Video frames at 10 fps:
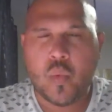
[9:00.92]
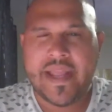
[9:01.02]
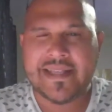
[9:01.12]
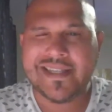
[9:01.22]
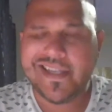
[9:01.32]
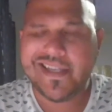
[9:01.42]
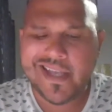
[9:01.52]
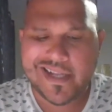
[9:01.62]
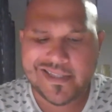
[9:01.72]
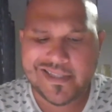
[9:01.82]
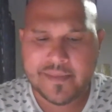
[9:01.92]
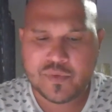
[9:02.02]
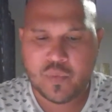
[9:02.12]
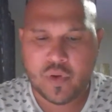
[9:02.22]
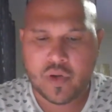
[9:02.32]
His key
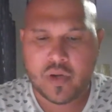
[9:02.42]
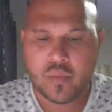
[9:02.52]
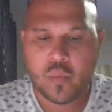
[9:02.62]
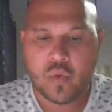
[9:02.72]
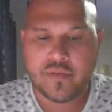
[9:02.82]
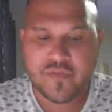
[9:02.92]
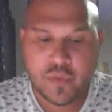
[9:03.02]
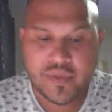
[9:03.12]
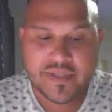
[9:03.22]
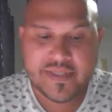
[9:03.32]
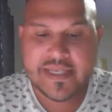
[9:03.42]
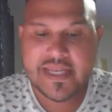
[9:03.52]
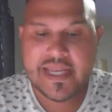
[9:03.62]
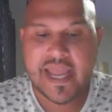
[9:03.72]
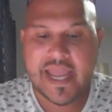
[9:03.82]
concepts were word fluency